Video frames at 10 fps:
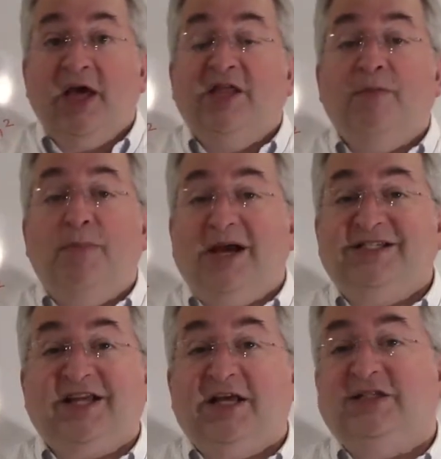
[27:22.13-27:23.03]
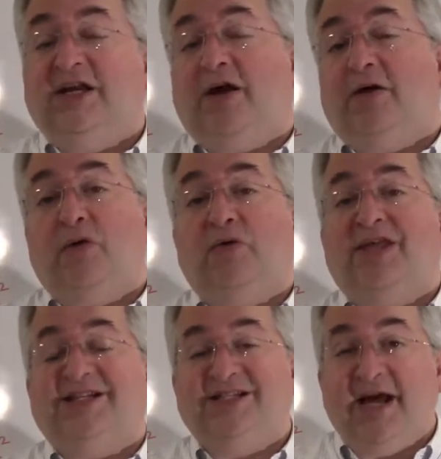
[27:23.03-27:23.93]
The best case scenario,
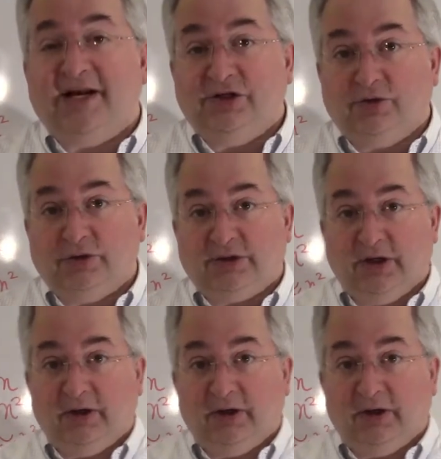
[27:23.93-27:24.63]
that's not interesting.